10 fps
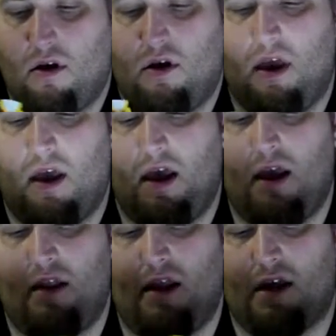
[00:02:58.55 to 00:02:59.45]

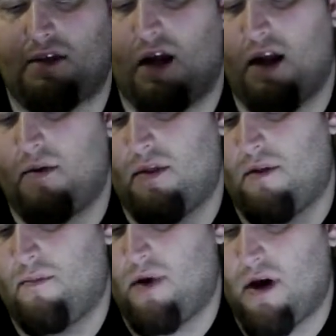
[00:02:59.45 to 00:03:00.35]
Okay, next item in
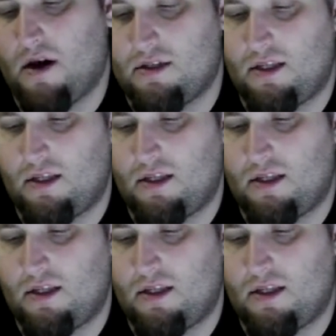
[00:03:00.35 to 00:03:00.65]
the box